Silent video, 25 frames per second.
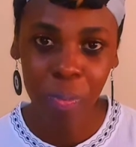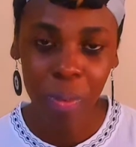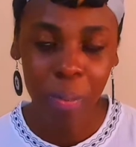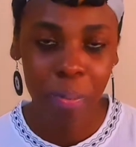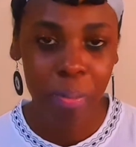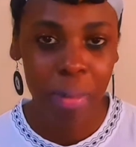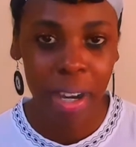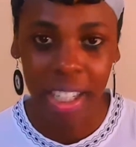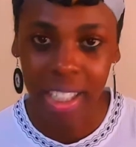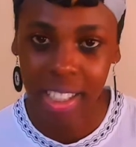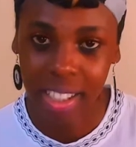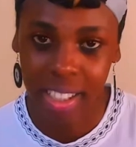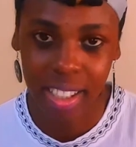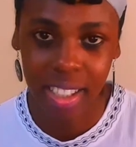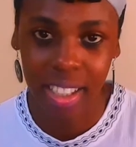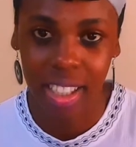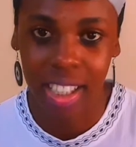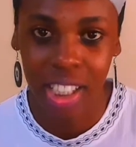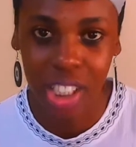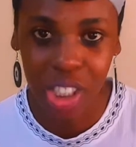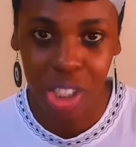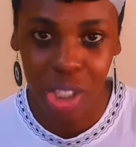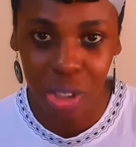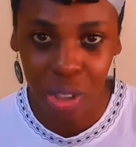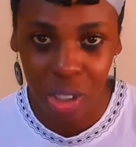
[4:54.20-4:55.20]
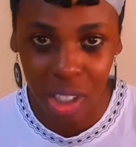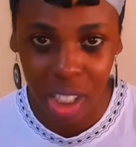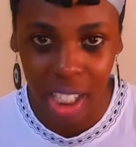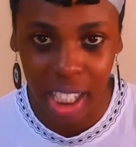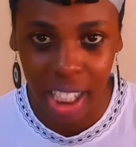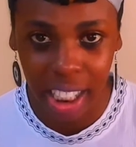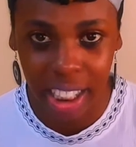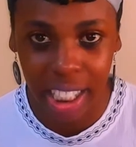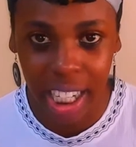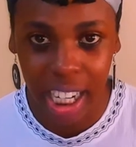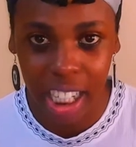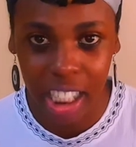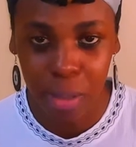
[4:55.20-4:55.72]
But it's not
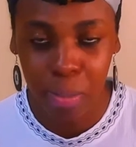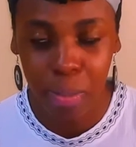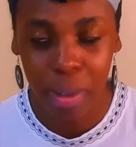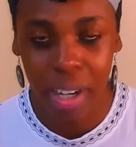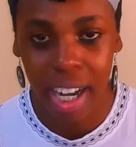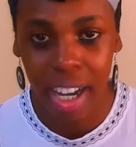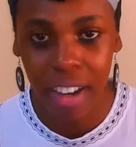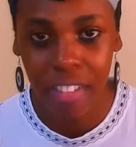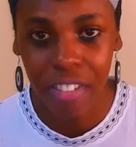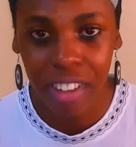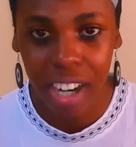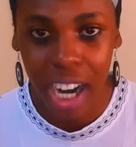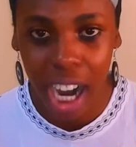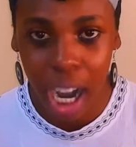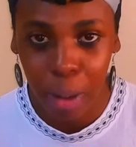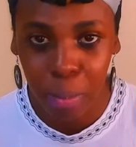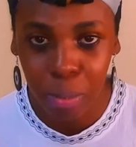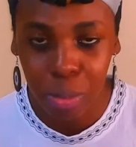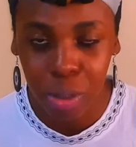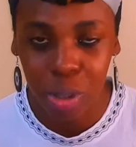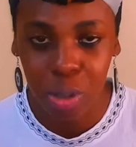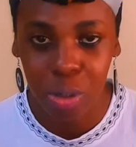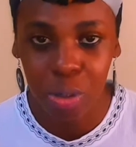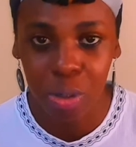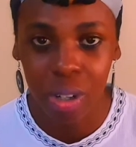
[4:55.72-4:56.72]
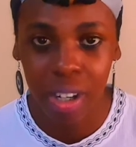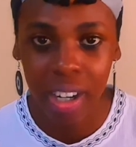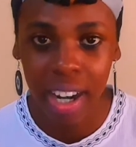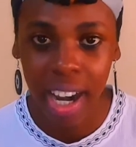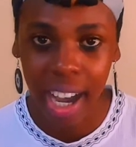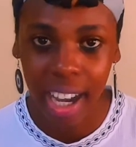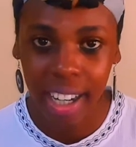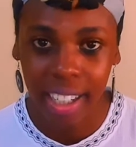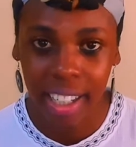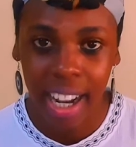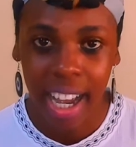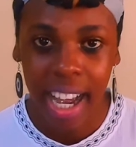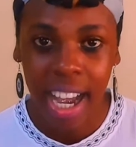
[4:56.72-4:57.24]
like that. But I've come to
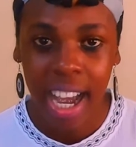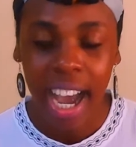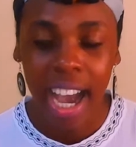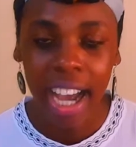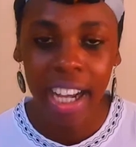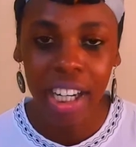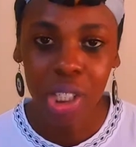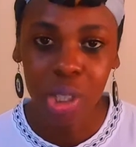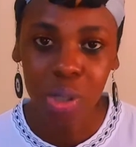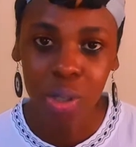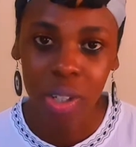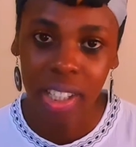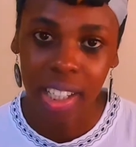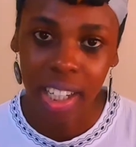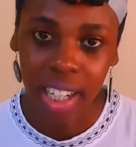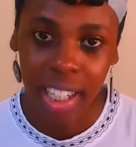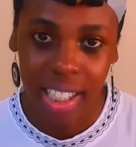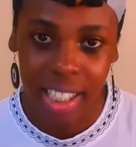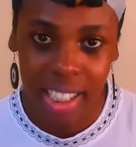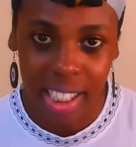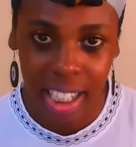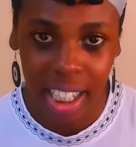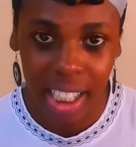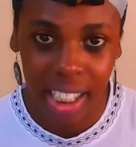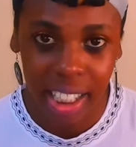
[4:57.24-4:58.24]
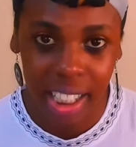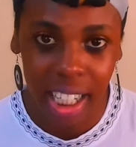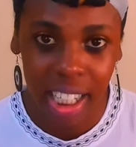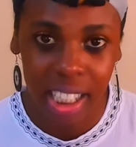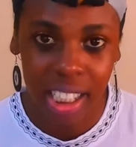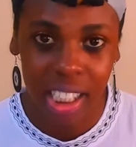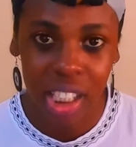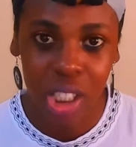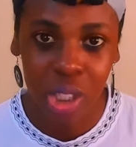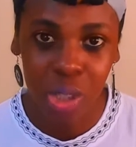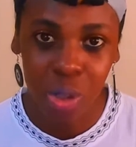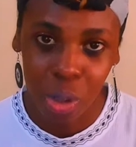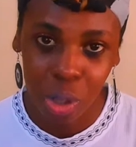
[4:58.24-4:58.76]
learn and to understand
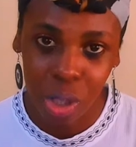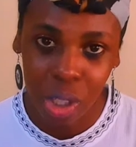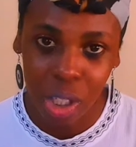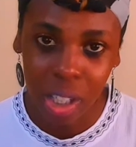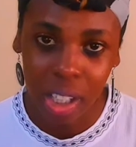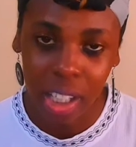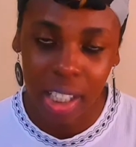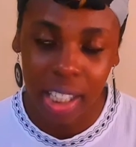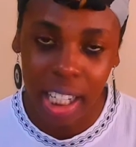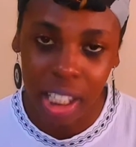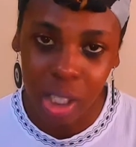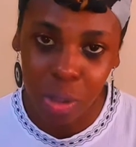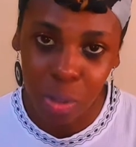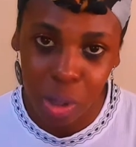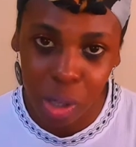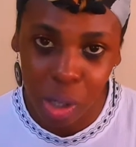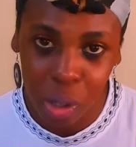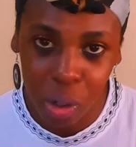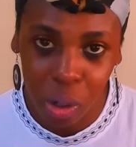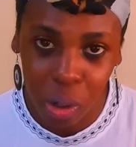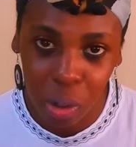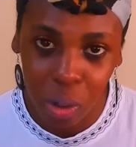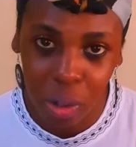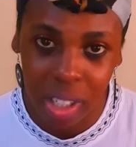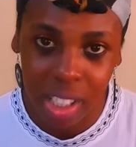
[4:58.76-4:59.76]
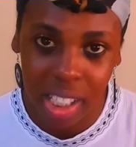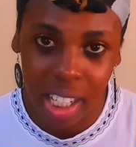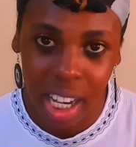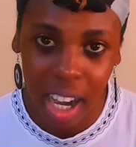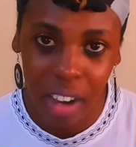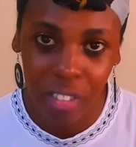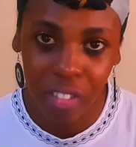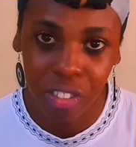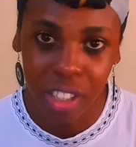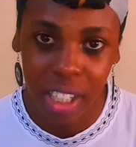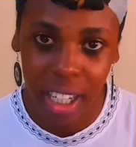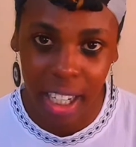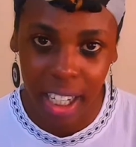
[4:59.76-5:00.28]
that that will always
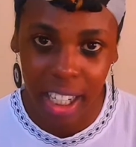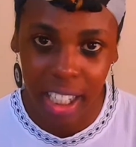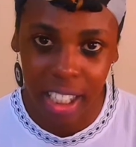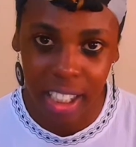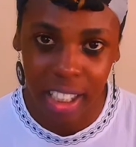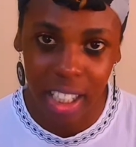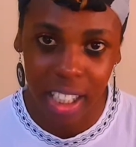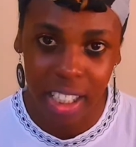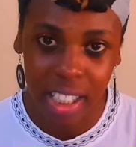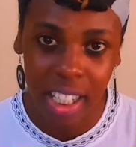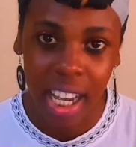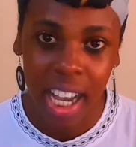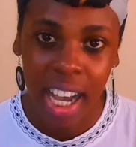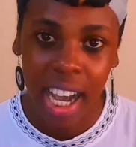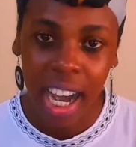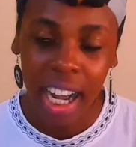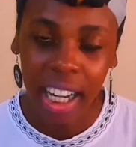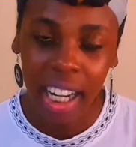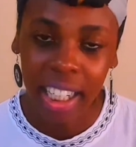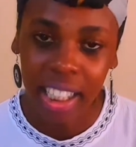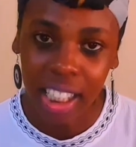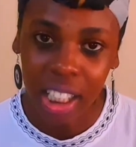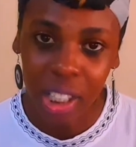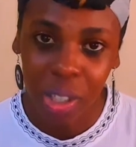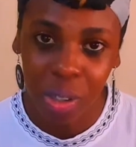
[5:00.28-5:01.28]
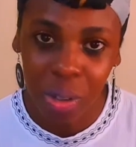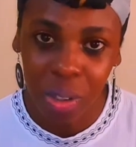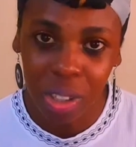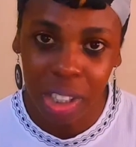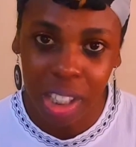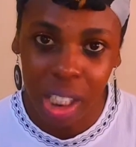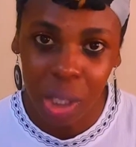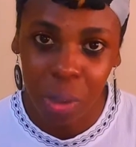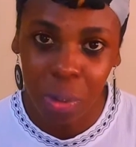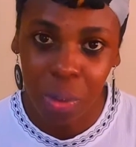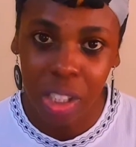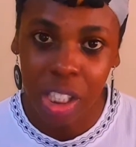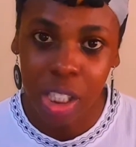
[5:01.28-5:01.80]
have challenges. And the good
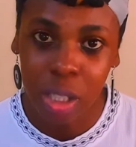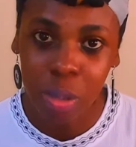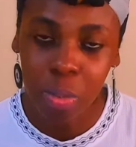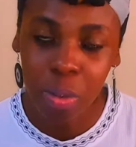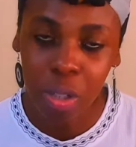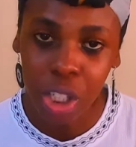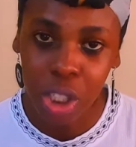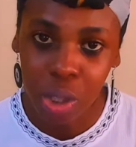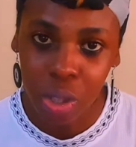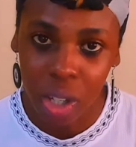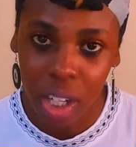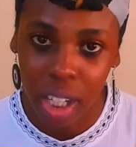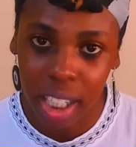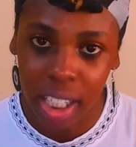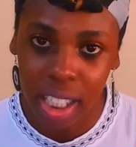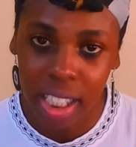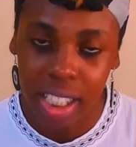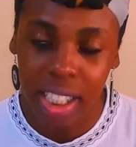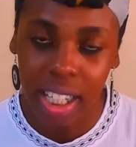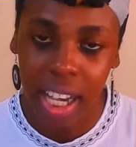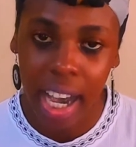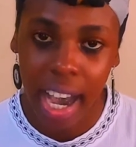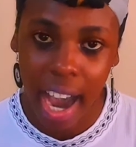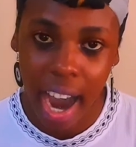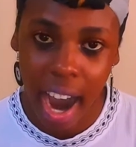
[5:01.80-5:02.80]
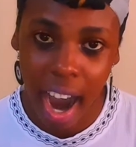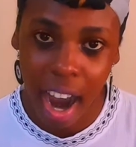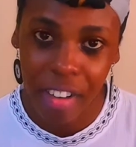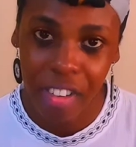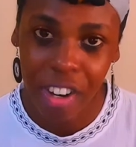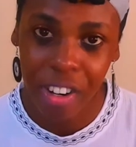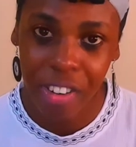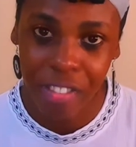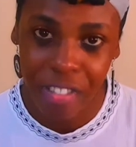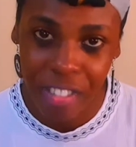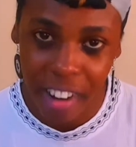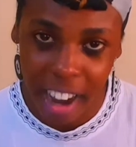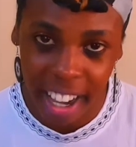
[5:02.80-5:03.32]
thing with spirituality, I have
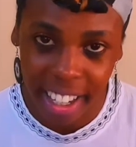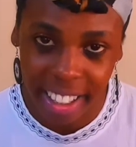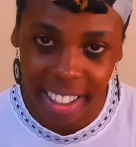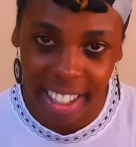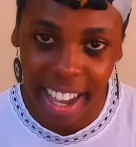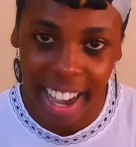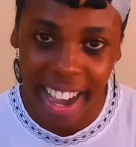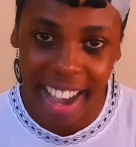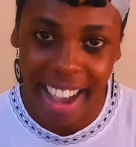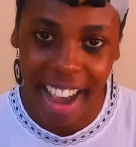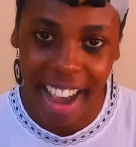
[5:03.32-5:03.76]
a Father, I